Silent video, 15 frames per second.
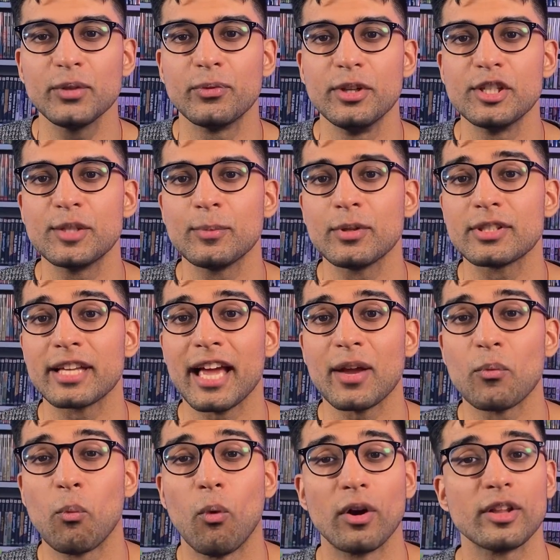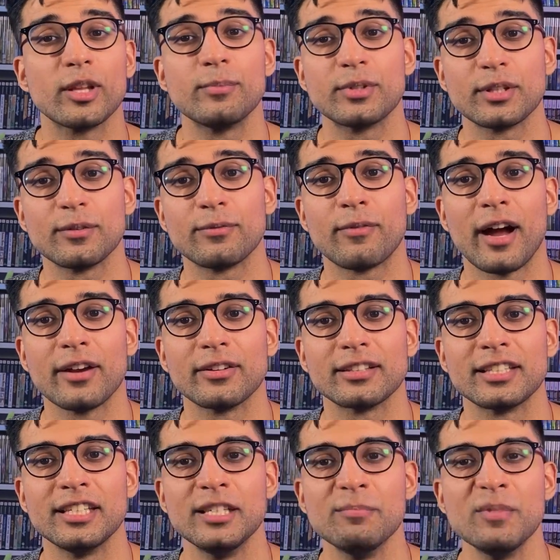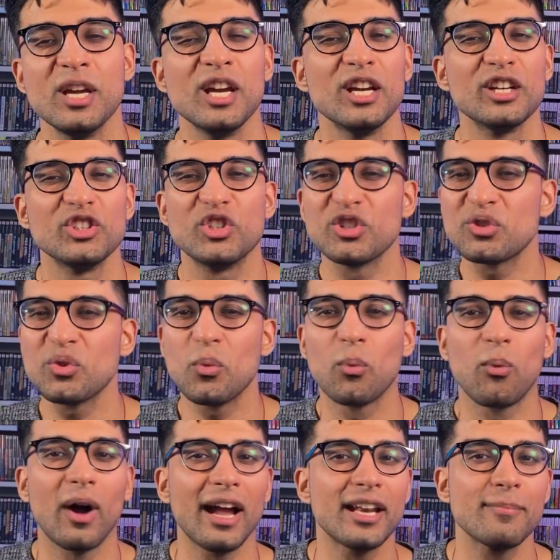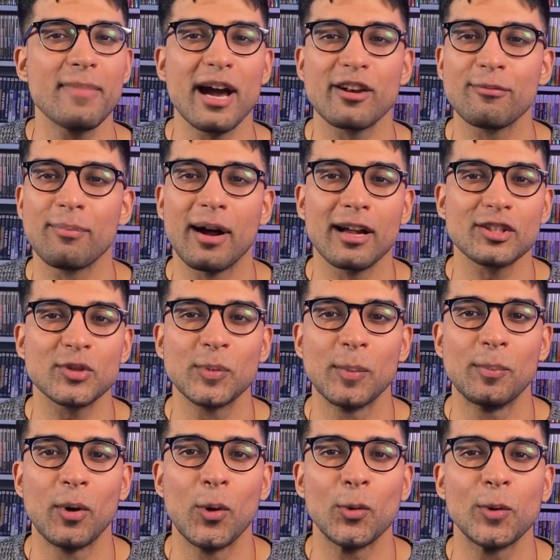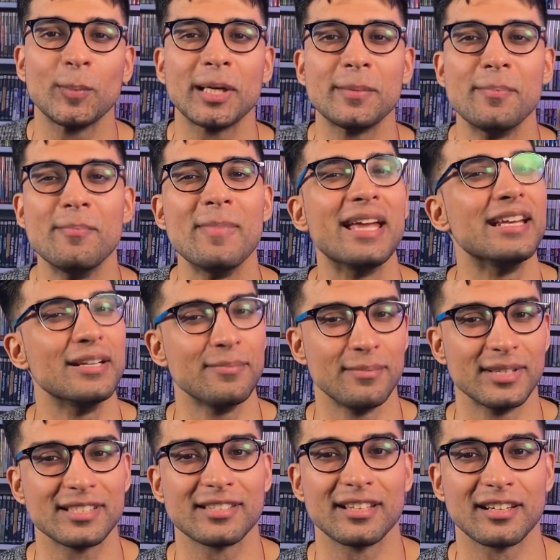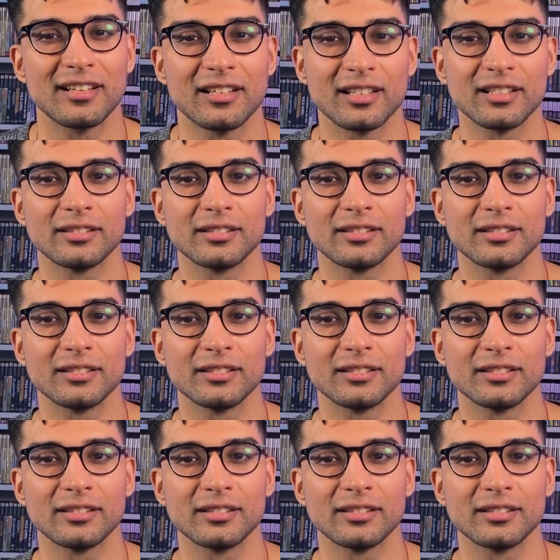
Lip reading: reasonable to add one of them to the final team, just the wide amount of possible Pokemon made it miss the cut.